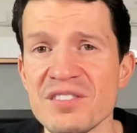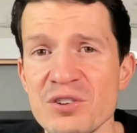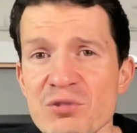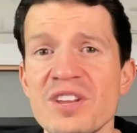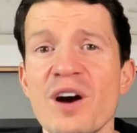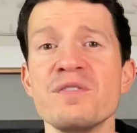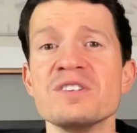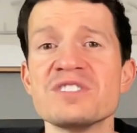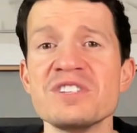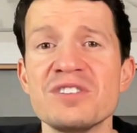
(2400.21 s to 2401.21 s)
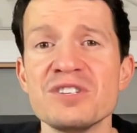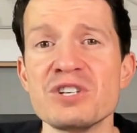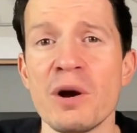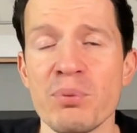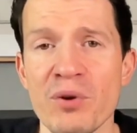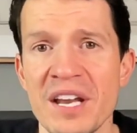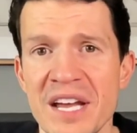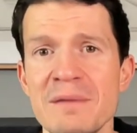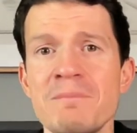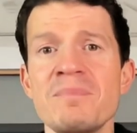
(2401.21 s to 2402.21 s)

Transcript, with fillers: it yourself. You just need to jump right in.